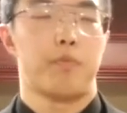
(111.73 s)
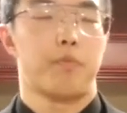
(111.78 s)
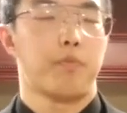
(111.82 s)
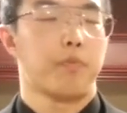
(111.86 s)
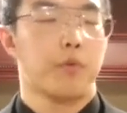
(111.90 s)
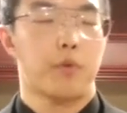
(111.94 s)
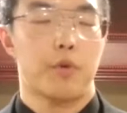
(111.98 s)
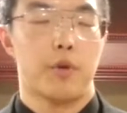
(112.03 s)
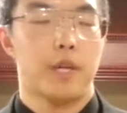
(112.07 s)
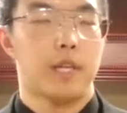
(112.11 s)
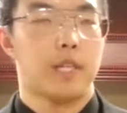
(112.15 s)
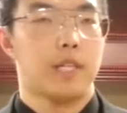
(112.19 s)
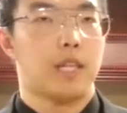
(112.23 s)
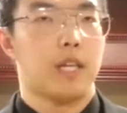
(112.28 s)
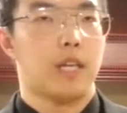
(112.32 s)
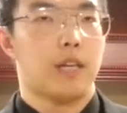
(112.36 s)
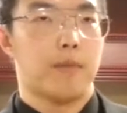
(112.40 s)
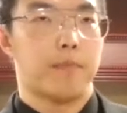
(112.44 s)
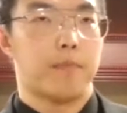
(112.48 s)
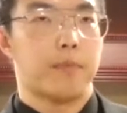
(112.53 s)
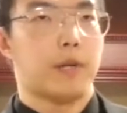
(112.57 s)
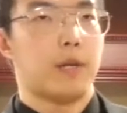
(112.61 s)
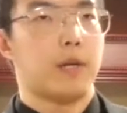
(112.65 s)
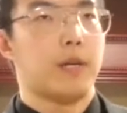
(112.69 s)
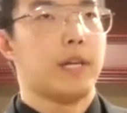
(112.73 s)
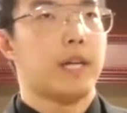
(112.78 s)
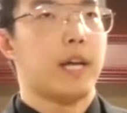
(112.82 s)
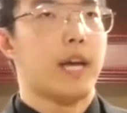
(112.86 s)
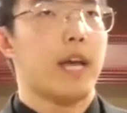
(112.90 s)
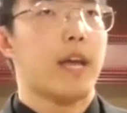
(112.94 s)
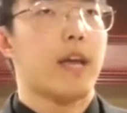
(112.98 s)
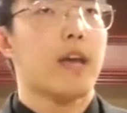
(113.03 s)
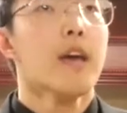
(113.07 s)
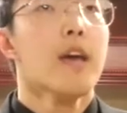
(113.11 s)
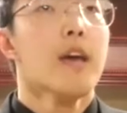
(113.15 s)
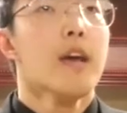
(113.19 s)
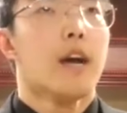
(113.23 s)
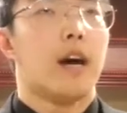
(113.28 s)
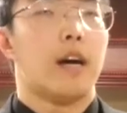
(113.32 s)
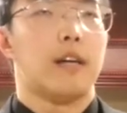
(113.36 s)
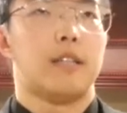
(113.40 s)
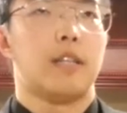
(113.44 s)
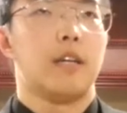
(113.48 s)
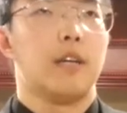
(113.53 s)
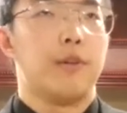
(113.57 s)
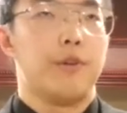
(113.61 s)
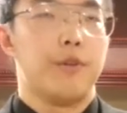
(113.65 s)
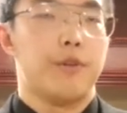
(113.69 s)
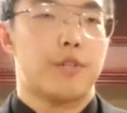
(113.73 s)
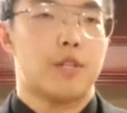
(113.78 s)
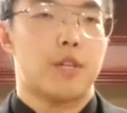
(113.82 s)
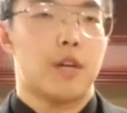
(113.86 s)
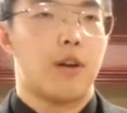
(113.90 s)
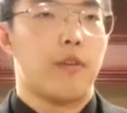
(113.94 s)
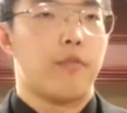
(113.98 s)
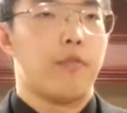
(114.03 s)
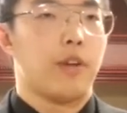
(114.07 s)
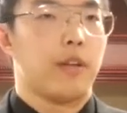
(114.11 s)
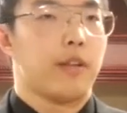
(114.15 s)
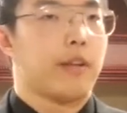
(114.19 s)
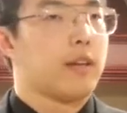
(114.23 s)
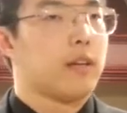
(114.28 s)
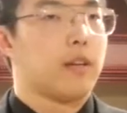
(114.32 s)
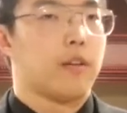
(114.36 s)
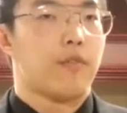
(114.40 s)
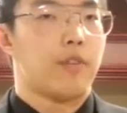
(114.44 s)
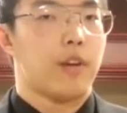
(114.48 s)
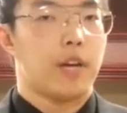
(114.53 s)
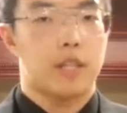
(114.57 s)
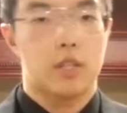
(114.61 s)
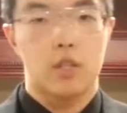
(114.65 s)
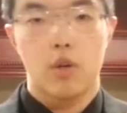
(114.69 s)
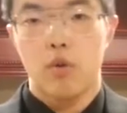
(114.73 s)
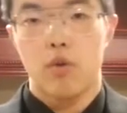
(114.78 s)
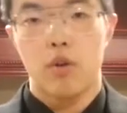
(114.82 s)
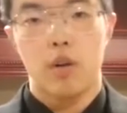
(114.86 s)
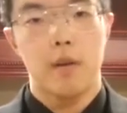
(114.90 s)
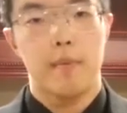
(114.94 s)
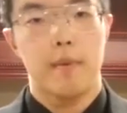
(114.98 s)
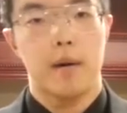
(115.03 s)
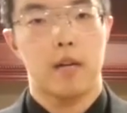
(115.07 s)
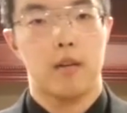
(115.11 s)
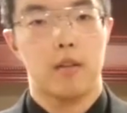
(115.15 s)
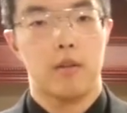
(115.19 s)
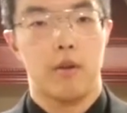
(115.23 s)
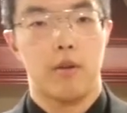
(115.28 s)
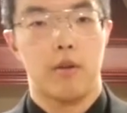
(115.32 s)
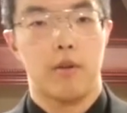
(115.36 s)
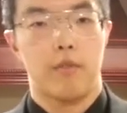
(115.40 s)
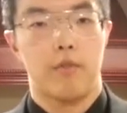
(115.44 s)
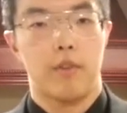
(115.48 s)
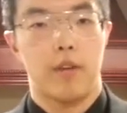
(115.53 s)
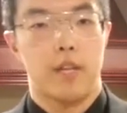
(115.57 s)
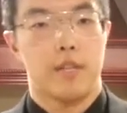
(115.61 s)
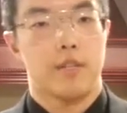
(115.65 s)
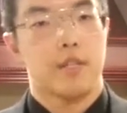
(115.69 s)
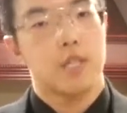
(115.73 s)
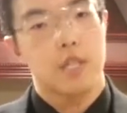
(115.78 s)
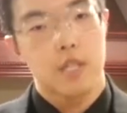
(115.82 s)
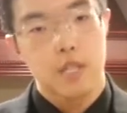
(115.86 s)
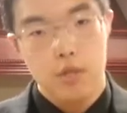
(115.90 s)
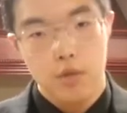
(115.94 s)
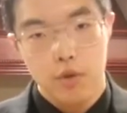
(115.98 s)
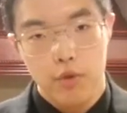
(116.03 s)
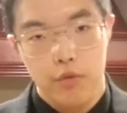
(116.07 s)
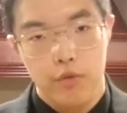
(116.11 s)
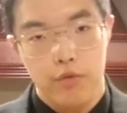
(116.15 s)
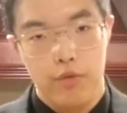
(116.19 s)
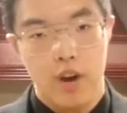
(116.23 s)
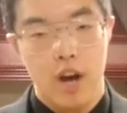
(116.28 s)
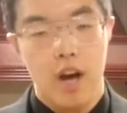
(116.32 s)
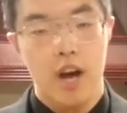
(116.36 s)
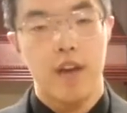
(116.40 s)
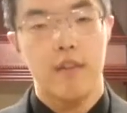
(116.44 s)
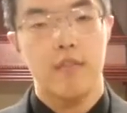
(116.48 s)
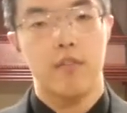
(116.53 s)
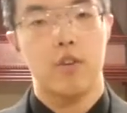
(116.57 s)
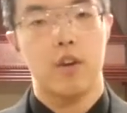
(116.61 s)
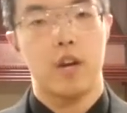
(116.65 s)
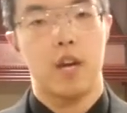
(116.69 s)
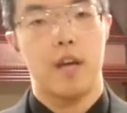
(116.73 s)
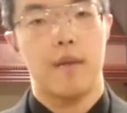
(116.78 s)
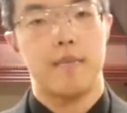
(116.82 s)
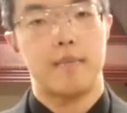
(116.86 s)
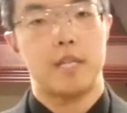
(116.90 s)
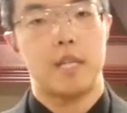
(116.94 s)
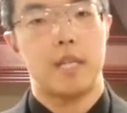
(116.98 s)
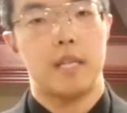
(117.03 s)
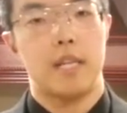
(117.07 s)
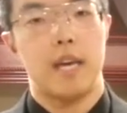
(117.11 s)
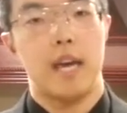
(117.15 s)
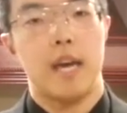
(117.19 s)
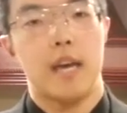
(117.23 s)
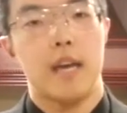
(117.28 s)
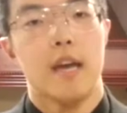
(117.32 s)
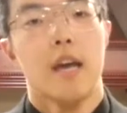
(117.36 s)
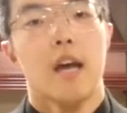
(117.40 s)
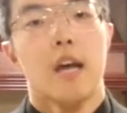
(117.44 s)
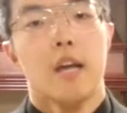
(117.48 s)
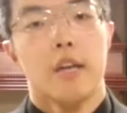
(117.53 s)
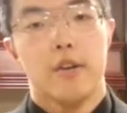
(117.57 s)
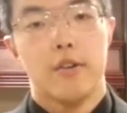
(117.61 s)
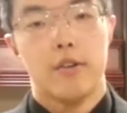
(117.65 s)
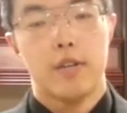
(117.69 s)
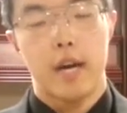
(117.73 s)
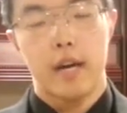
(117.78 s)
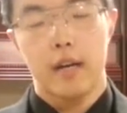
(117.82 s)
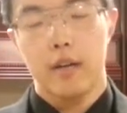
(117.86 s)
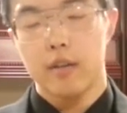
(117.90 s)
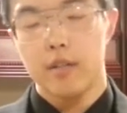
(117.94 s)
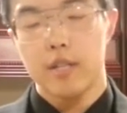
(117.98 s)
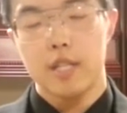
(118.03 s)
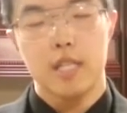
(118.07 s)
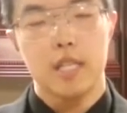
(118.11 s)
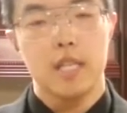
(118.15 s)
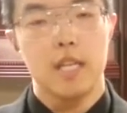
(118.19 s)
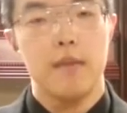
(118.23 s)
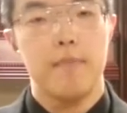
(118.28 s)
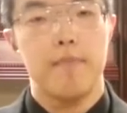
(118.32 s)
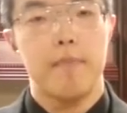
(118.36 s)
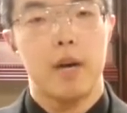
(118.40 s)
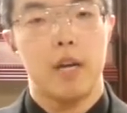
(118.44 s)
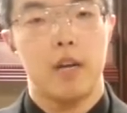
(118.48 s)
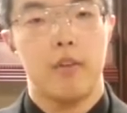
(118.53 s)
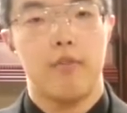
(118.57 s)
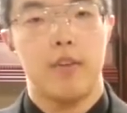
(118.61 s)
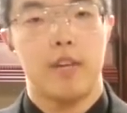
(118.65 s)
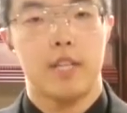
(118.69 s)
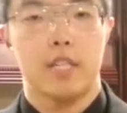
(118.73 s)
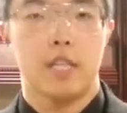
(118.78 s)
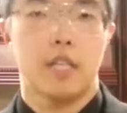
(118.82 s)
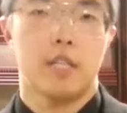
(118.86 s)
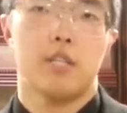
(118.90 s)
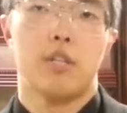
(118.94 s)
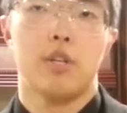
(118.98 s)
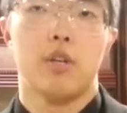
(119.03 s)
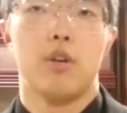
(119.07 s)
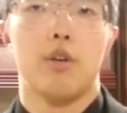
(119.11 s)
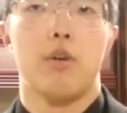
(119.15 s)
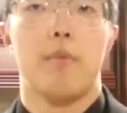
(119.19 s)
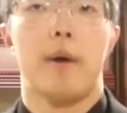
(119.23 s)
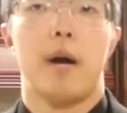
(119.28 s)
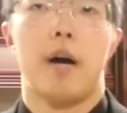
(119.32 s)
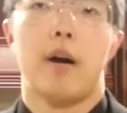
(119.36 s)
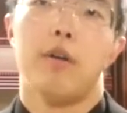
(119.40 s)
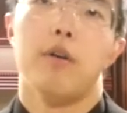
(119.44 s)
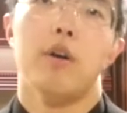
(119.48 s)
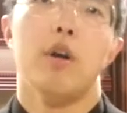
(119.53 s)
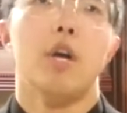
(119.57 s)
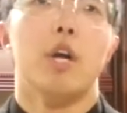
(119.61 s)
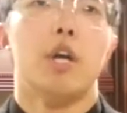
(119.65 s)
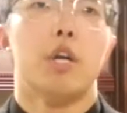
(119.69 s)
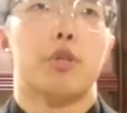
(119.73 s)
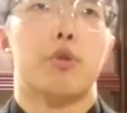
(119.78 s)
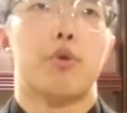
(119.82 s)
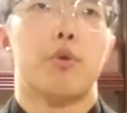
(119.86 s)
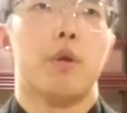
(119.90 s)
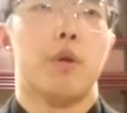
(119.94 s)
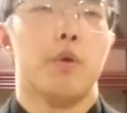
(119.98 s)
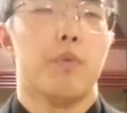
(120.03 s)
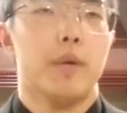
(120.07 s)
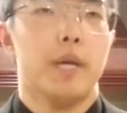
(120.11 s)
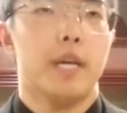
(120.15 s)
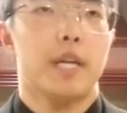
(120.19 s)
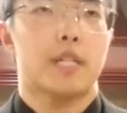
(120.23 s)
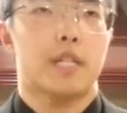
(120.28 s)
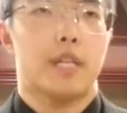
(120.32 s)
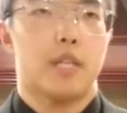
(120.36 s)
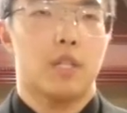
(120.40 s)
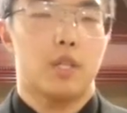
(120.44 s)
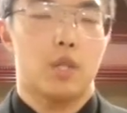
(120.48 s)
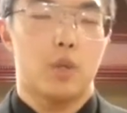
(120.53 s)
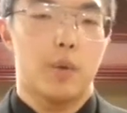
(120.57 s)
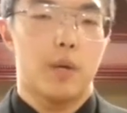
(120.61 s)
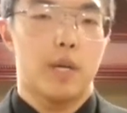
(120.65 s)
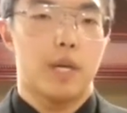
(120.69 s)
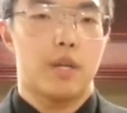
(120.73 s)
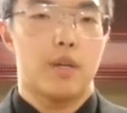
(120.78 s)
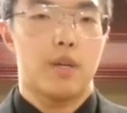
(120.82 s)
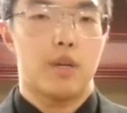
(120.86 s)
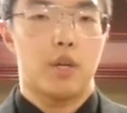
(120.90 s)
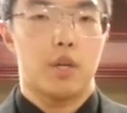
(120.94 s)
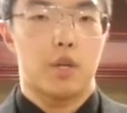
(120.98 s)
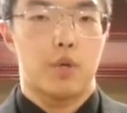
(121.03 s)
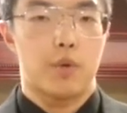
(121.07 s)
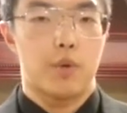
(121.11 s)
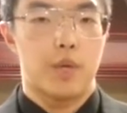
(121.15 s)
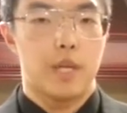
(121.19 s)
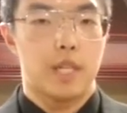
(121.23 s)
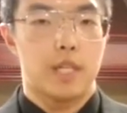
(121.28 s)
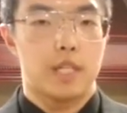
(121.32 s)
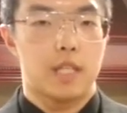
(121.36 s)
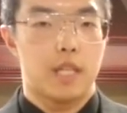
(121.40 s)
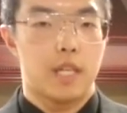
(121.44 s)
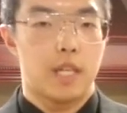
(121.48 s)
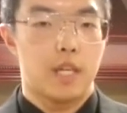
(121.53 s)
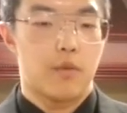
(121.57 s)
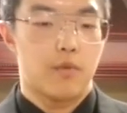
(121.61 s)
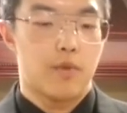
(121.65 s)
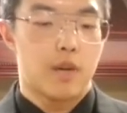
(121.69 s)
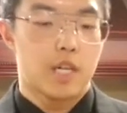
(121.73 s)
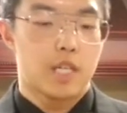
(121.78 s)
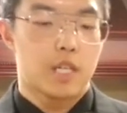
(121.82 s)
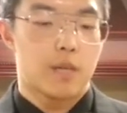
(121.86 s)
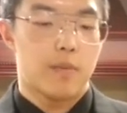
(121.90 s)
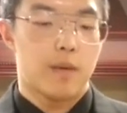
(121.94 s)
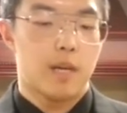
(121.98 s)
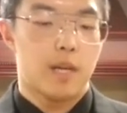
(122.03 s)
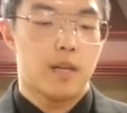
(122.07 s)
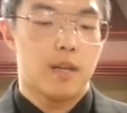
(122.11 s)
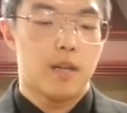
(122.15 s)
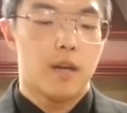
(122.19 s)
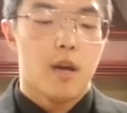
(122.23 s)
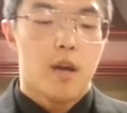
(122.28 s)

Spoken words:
creatine per day until you start feeling an effect. Don't worry about a loading phase. Just do 5 grams a day. You're not going to see benefits until about 3 weeks into a good creatine regimen,